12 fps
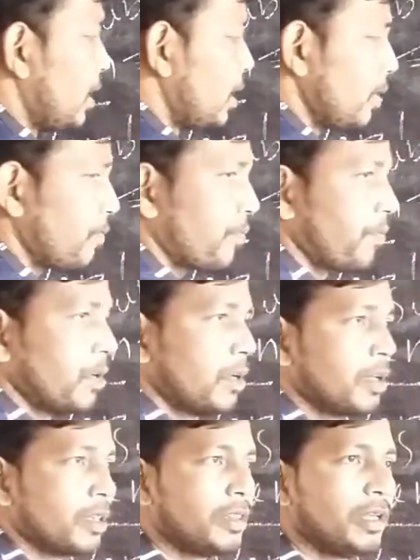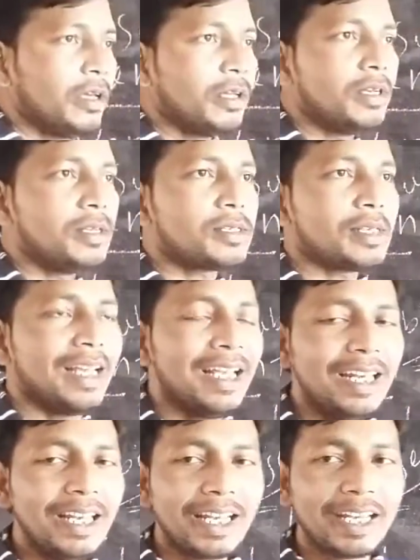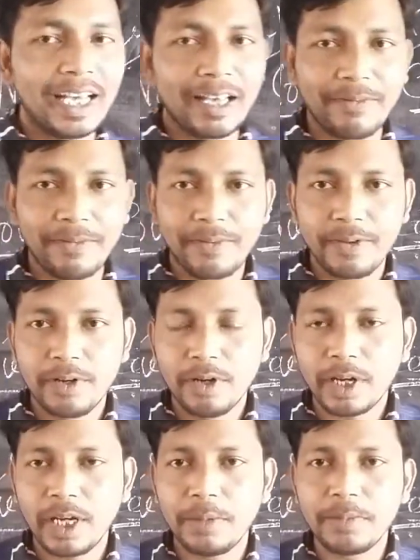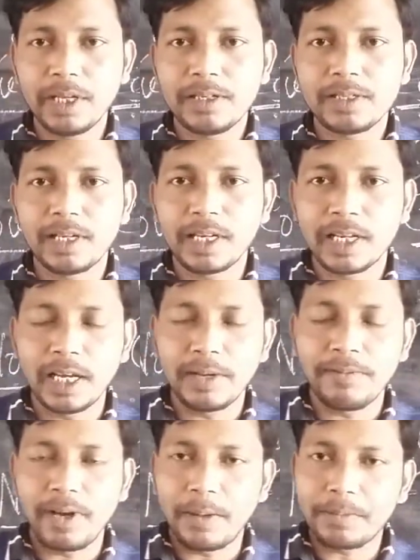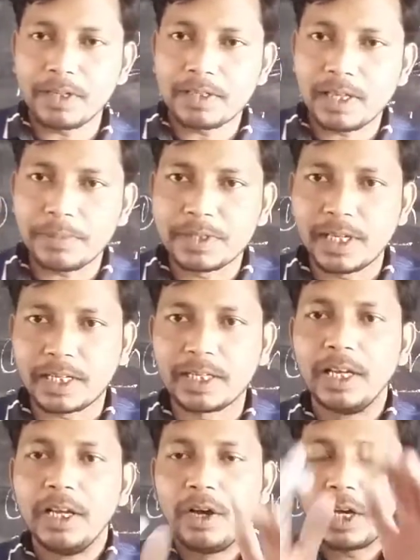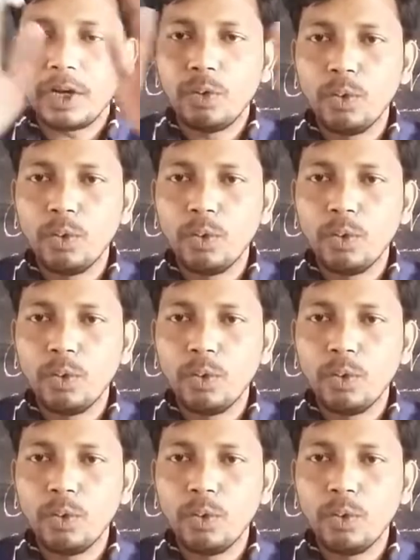if there is any gap, okay, if there is any gap after subject, okay,